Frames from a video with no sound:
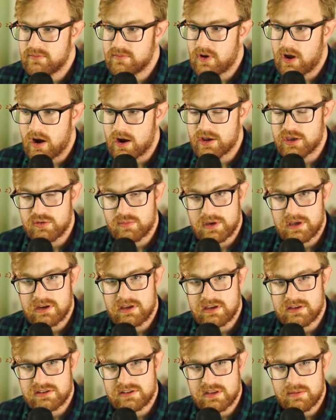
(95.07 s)
argument
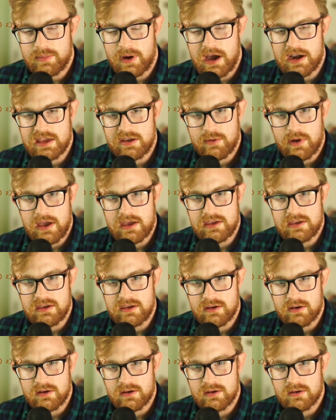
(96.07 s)
into the body right
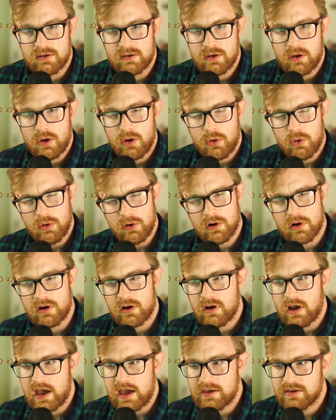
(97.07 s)
here,
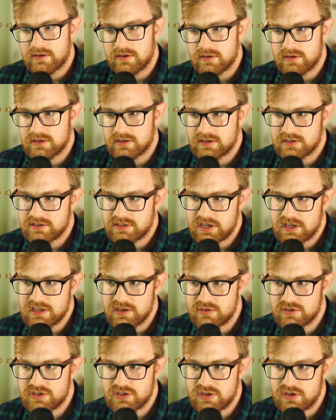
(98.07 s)
or I could
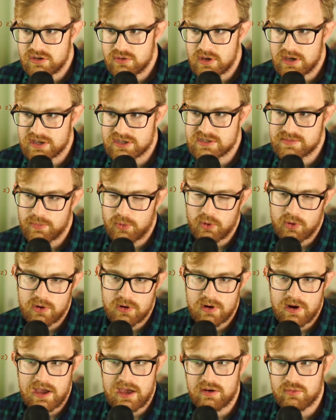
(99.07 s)
continue to
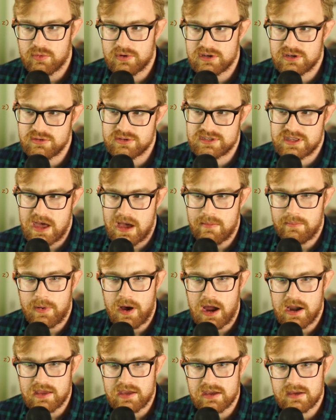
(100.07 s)
explore and reduce that
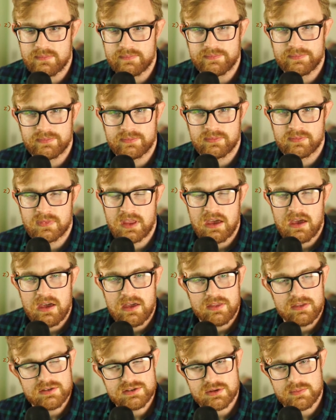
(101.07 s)
body.
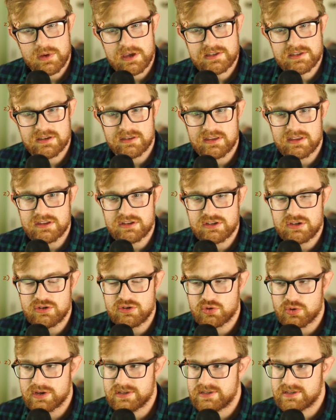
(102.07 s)
Those are basically the two
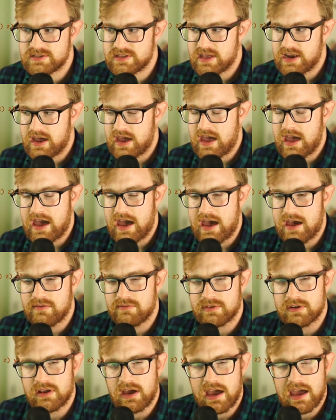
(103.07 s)
choices that I
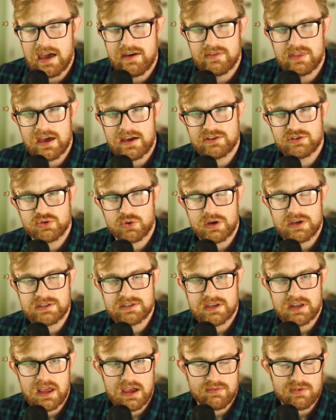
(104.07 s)
have, and I have that
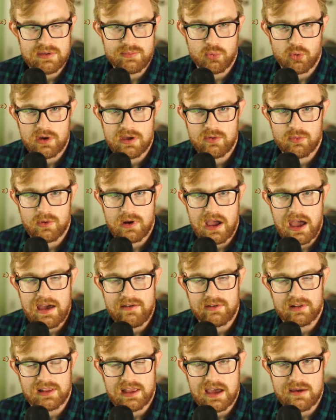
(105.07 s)
choice at every point where I
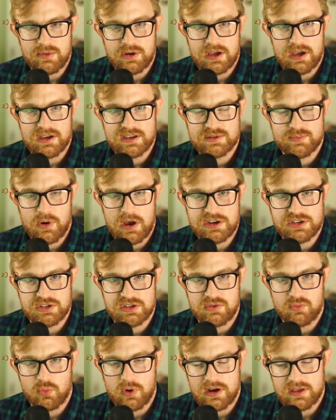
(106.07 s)
have a lambda
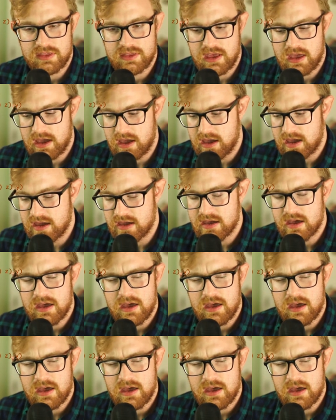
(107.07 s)
expression with a